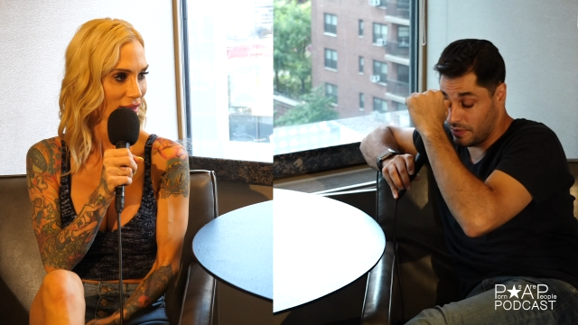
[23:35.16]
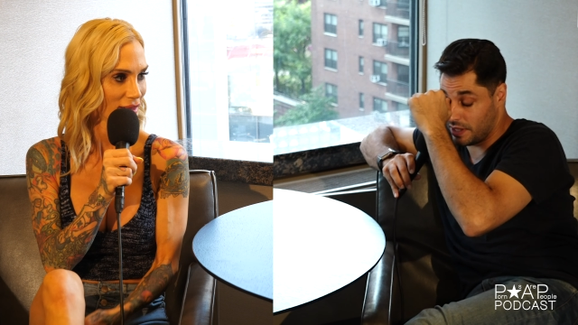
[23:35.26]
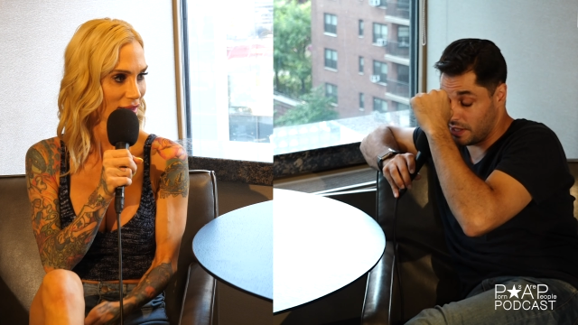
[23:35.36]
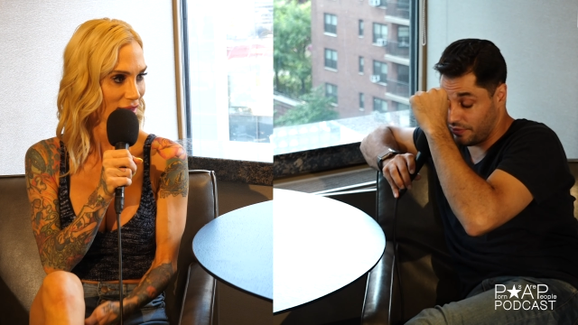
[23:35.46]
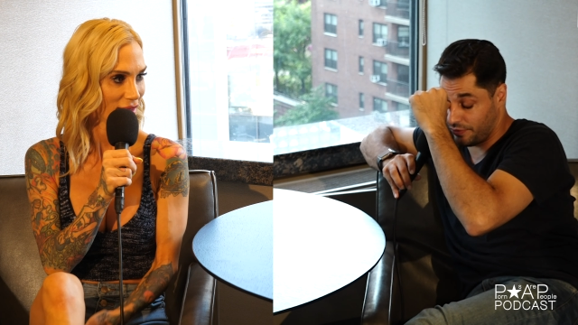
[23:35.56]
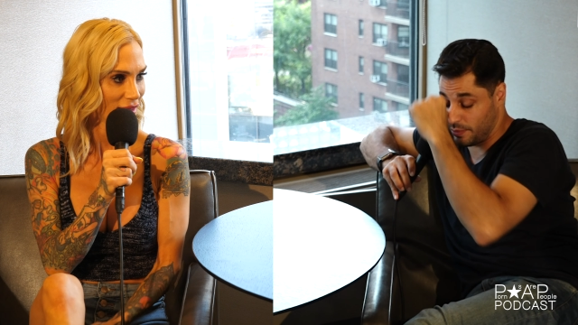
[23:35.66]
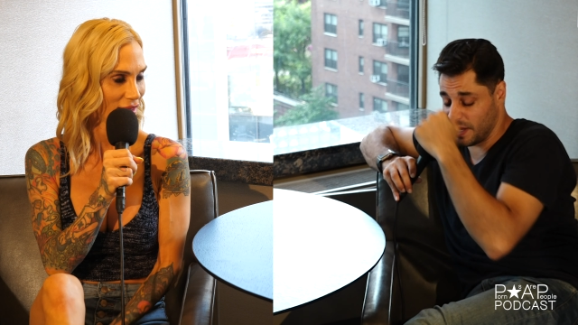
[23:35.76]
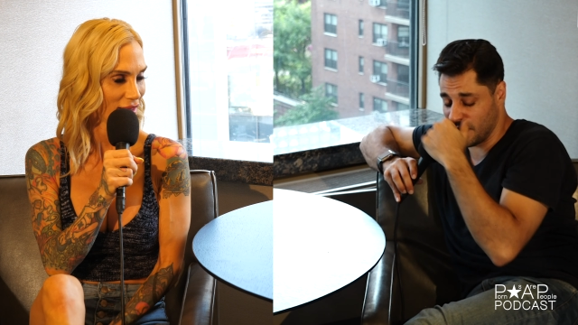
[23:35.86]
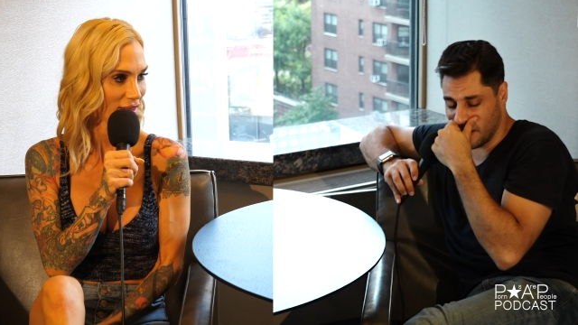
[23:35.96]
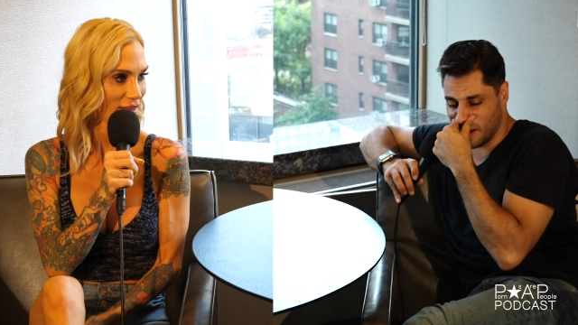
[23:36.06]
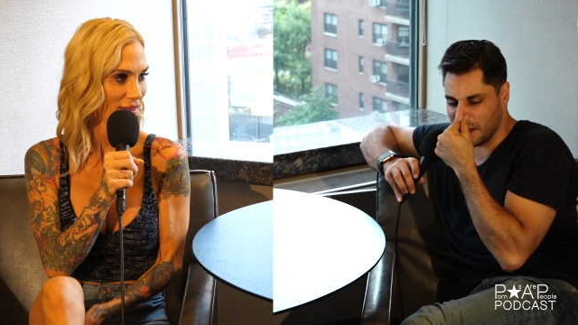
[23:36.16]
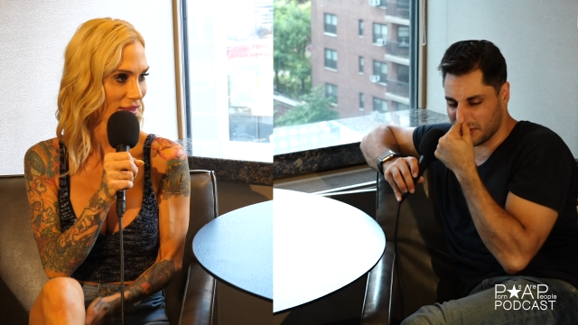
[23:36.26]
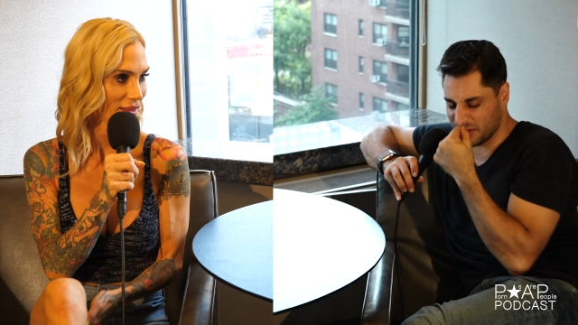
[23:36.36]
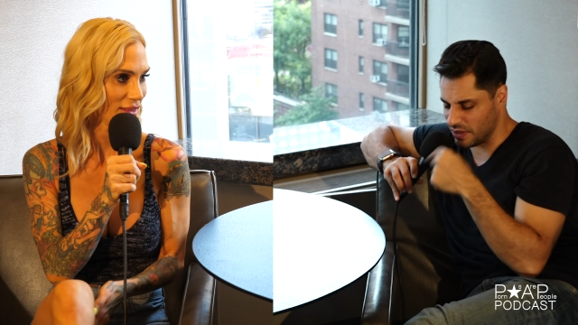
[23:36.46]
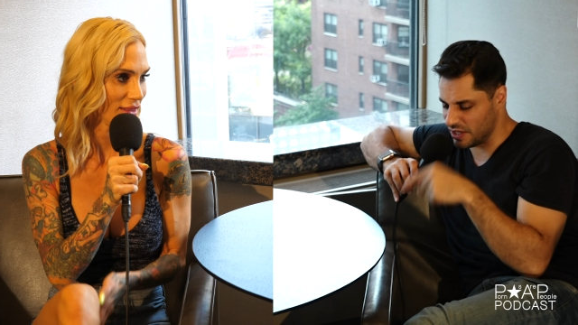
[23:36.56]
Speaker 1: really is for me
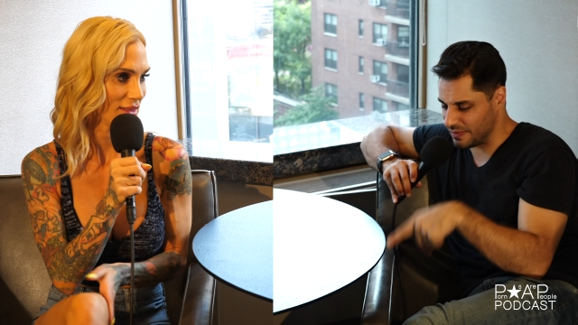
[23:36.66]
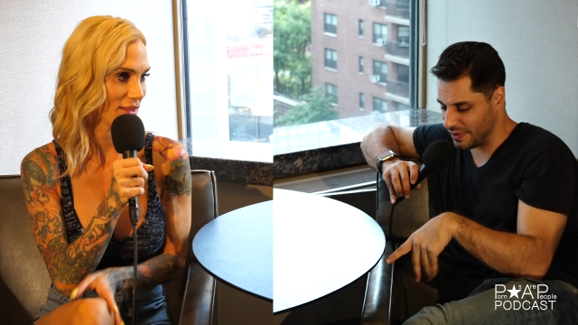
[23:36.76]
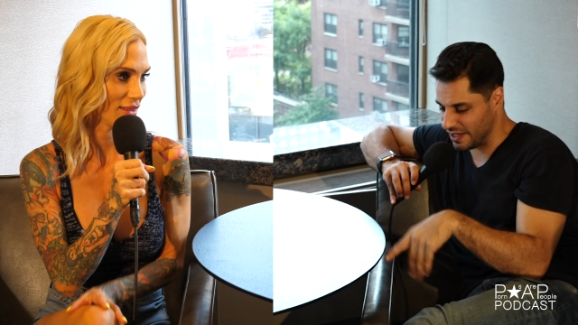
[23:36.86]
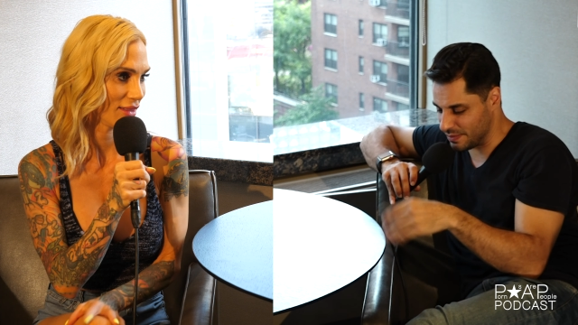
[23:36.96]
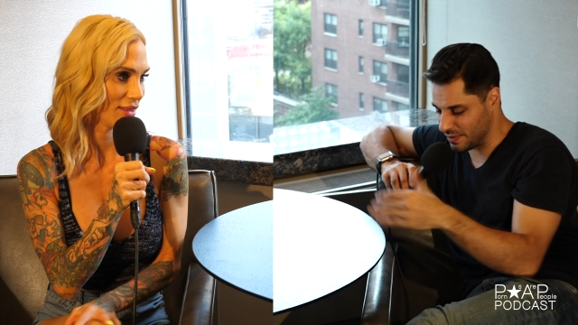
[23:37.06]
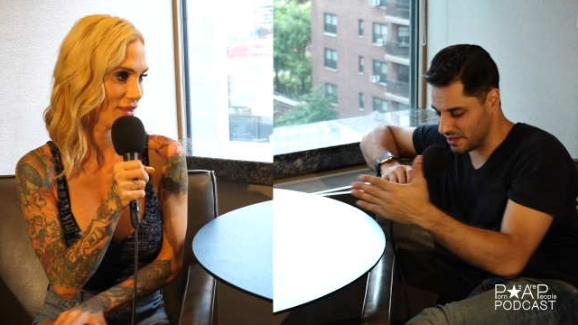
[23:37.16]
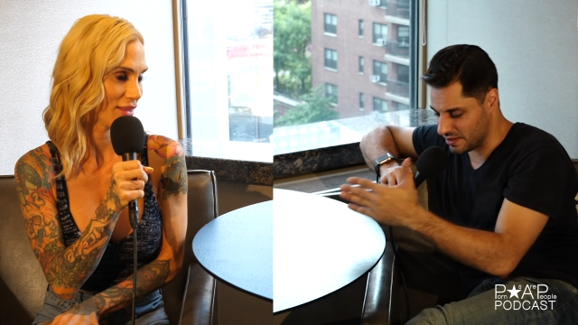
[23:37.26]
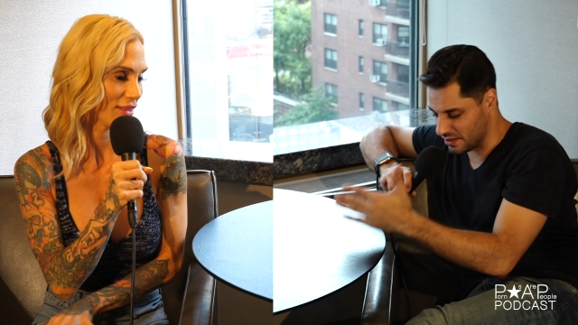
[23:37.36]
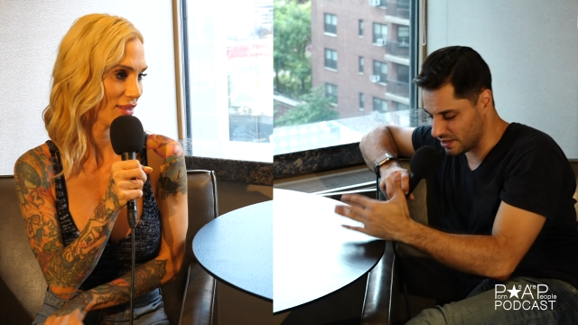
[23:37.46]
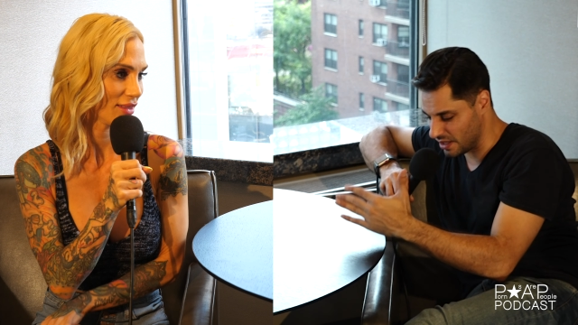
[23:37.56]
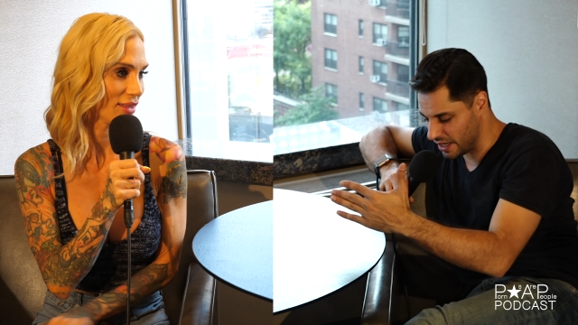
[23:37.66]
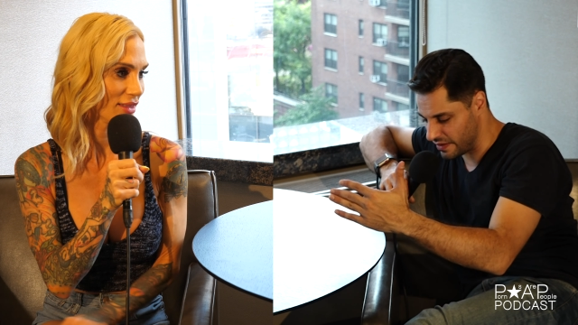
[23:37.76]
a strange place because there's a lot of